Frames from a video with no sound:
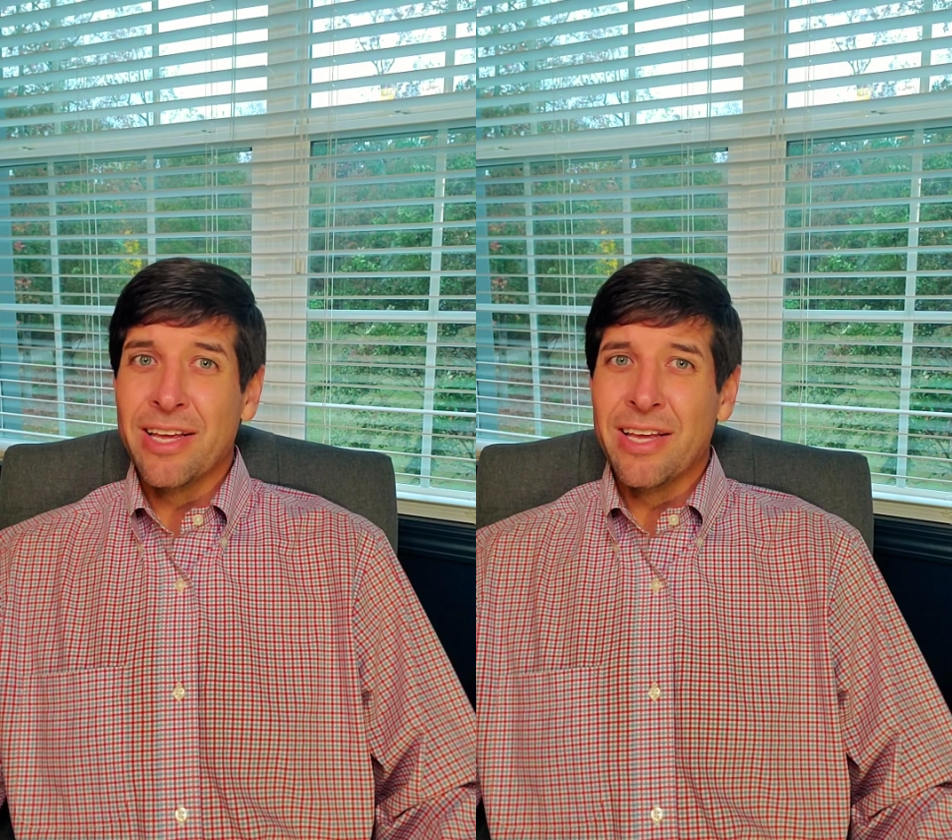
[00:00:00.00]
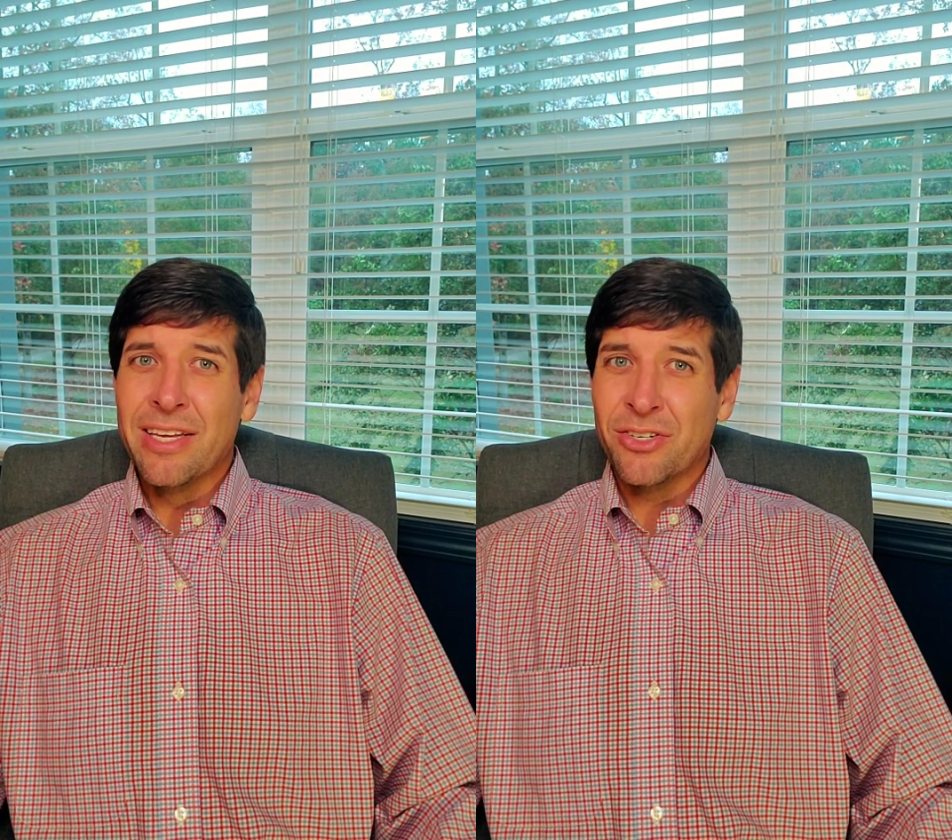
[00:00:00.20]

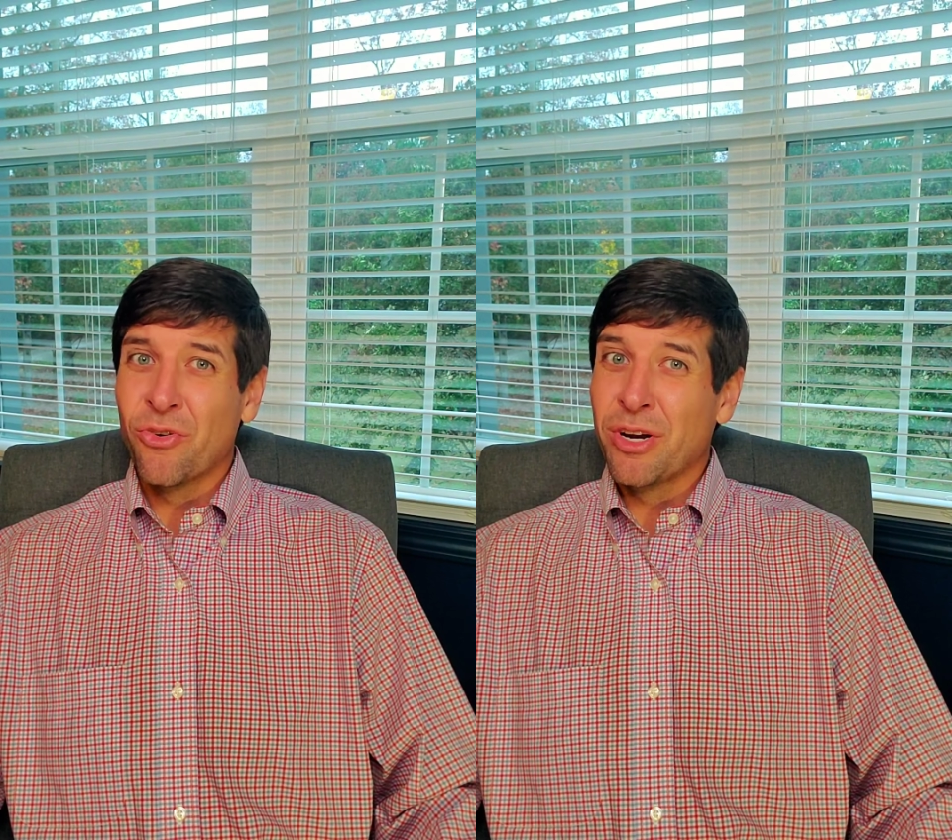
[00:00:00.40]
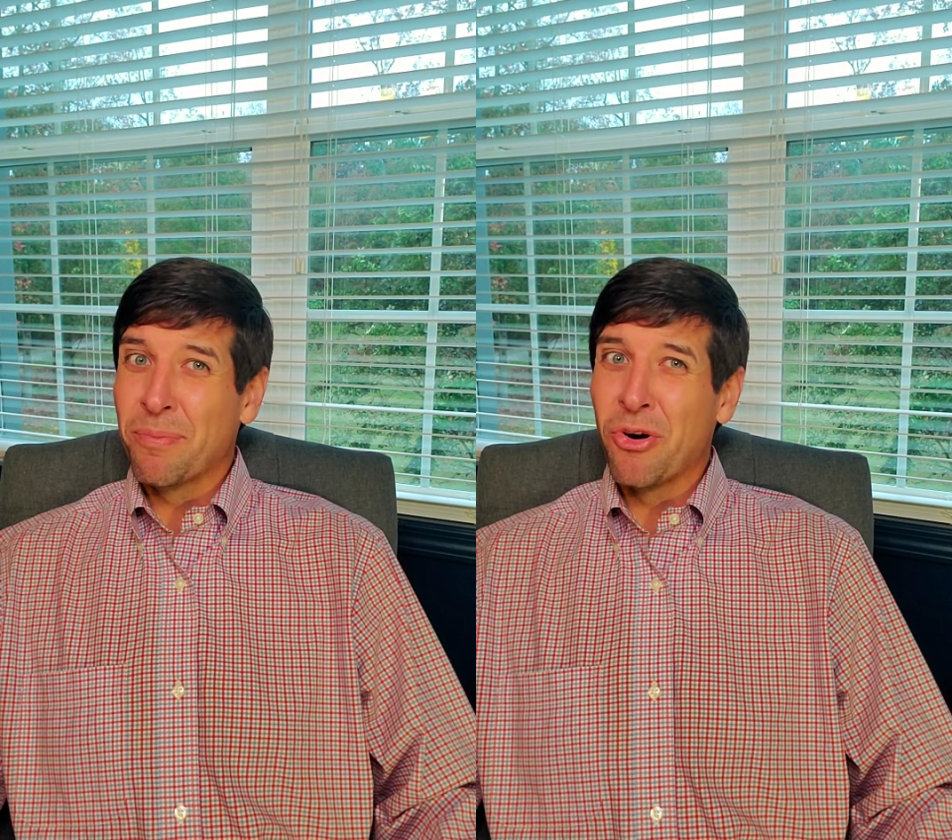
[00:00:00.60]
it's
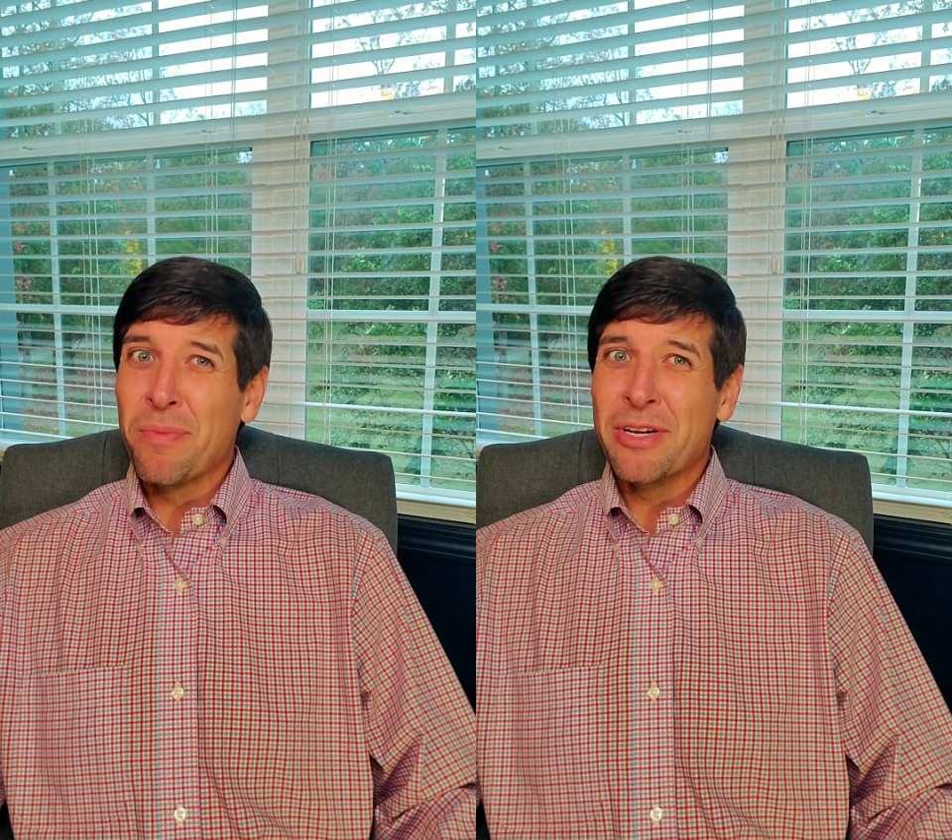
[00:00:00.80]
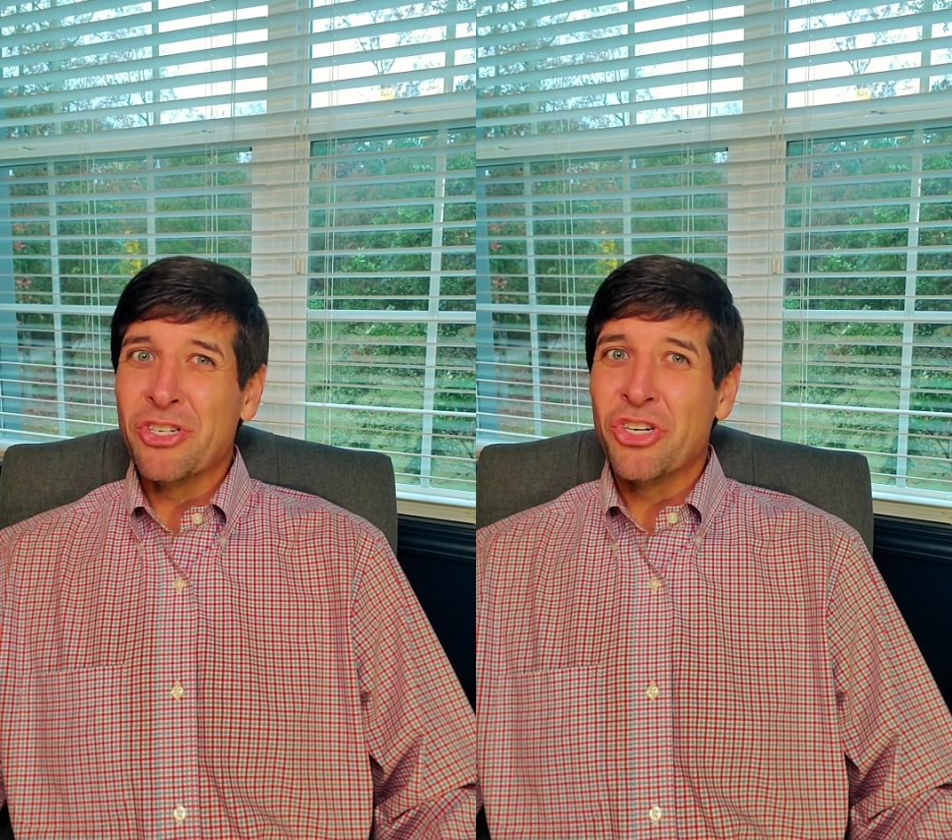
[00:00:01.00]
going to pretty
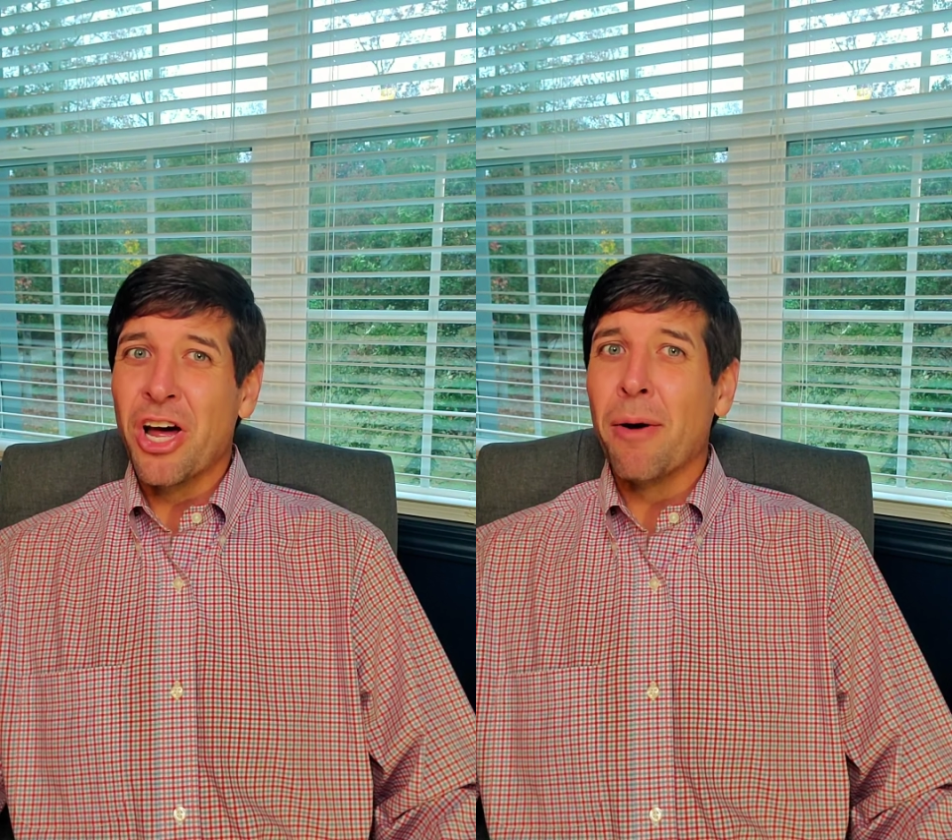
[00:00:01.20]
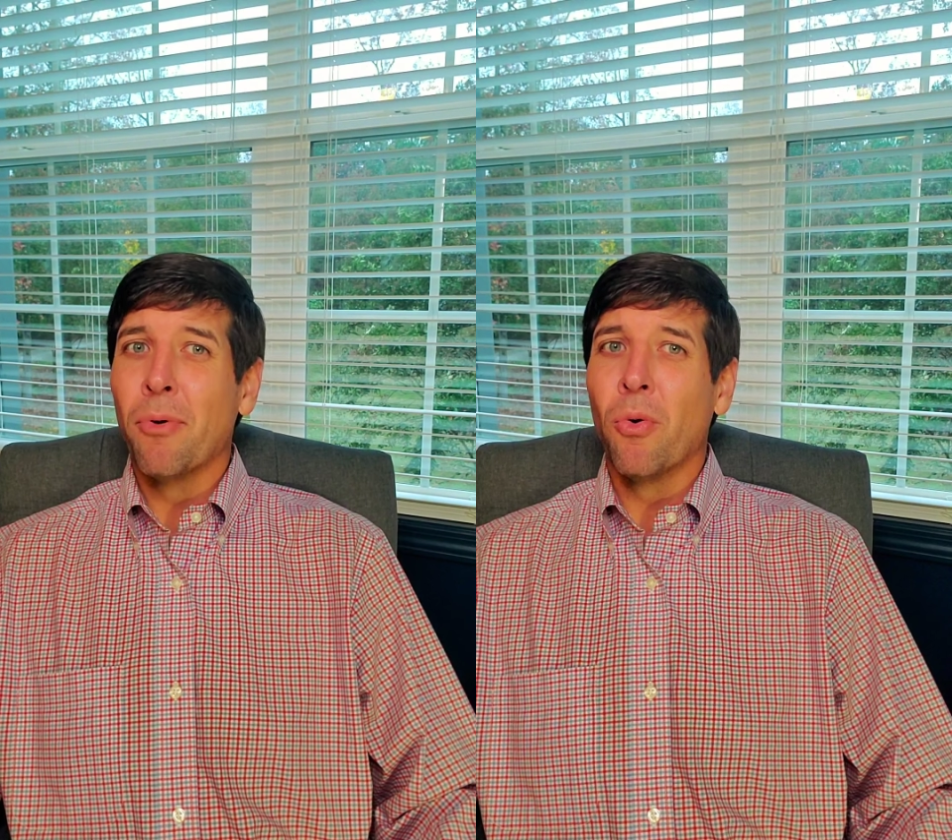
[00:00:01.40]
much
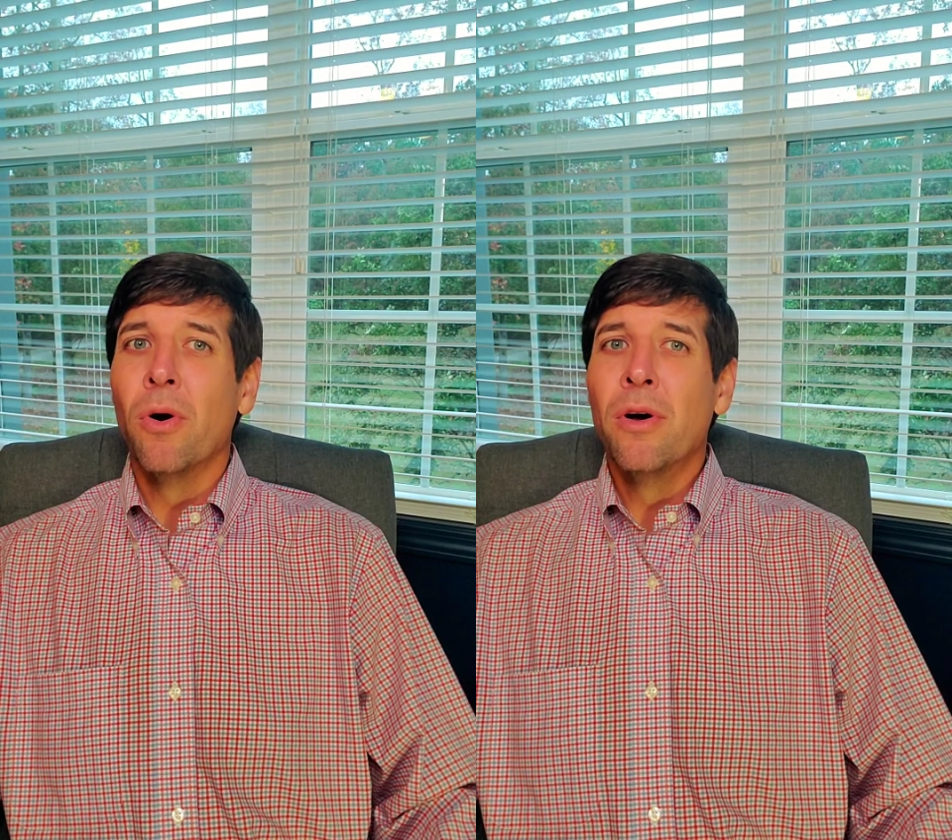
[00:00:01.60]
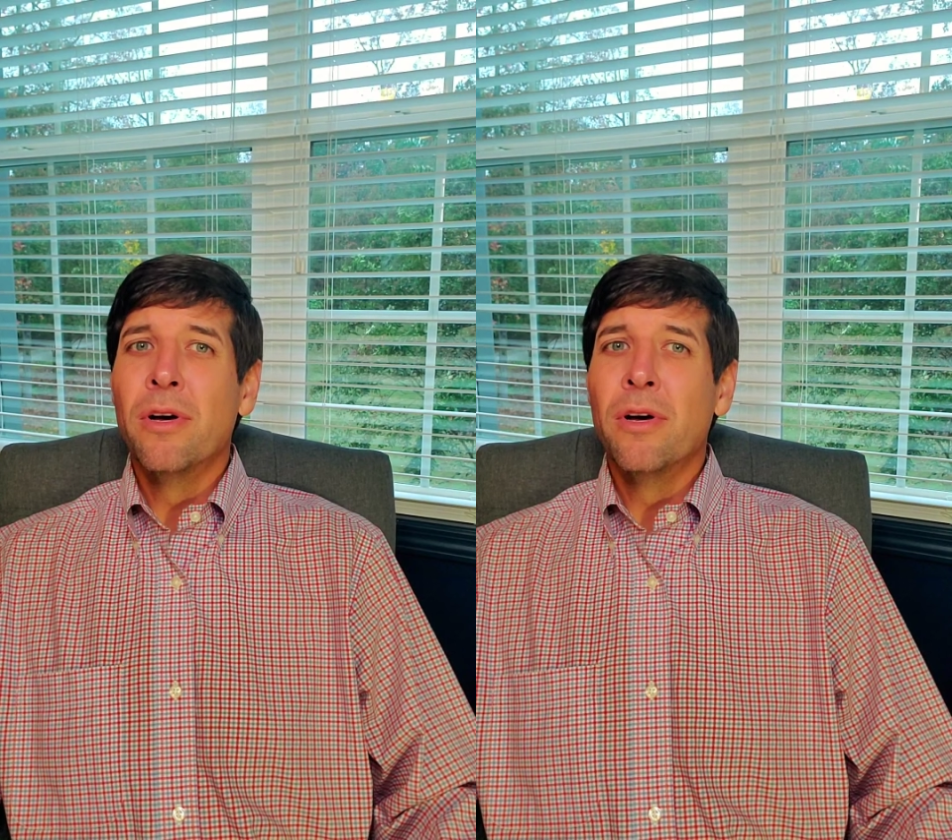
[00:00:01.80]
double.